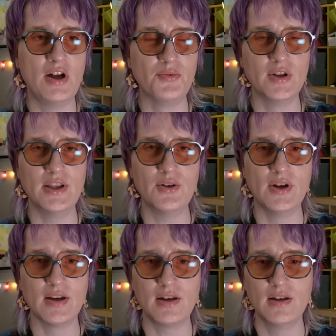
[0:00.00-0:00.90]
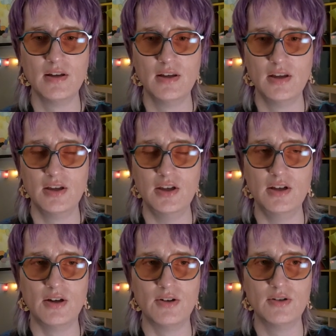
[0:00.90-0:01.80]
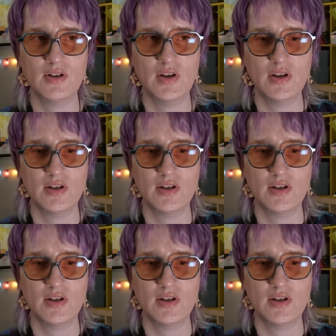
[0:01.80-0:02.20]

on really quick, you know.